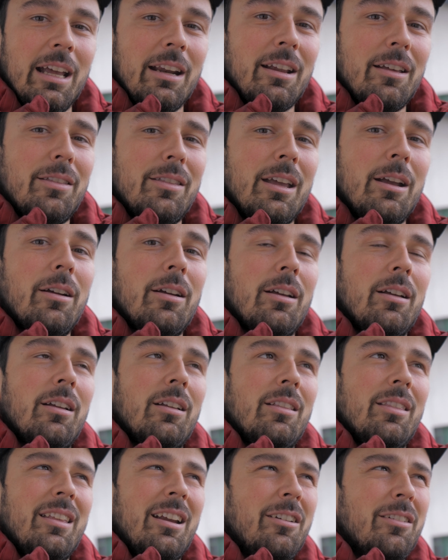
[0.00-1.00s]
and I think
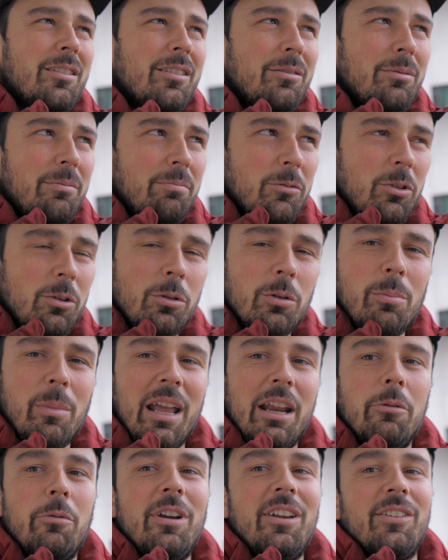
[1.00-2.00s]
there's two
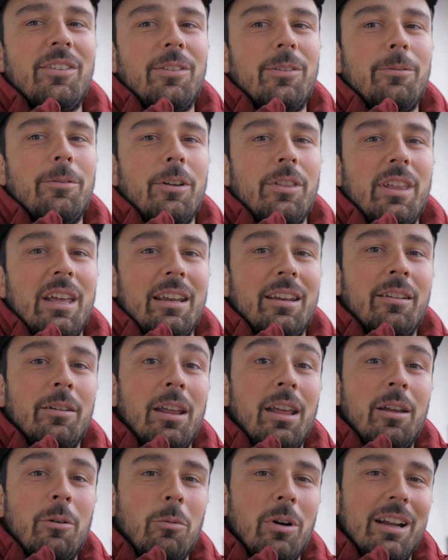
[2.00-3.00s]
main reasons for that,
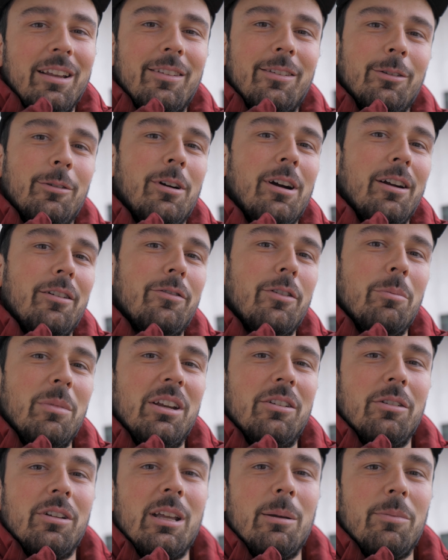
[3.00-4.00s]
why it's so hard for
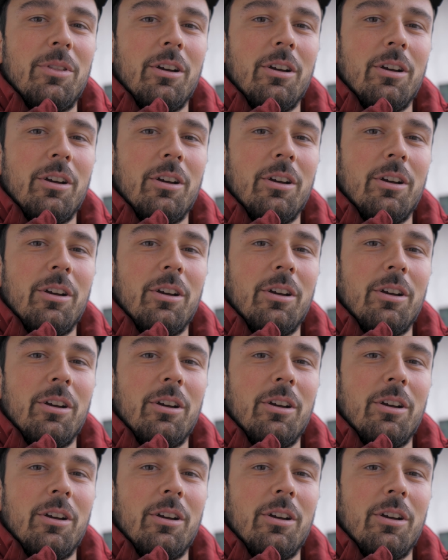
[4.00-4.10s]
me to keep